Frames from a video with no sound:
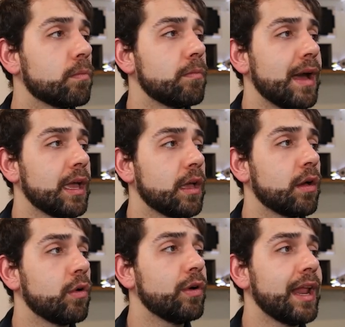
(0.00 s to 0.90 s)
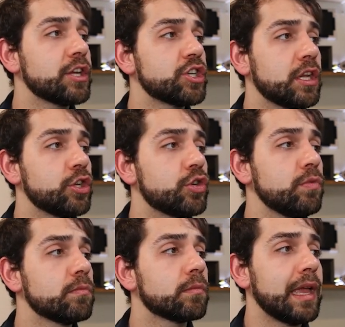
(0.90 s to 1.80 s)
my connection
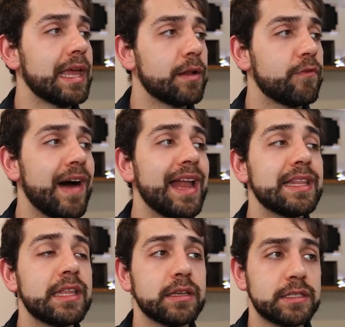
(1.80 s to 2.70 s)
issue and valid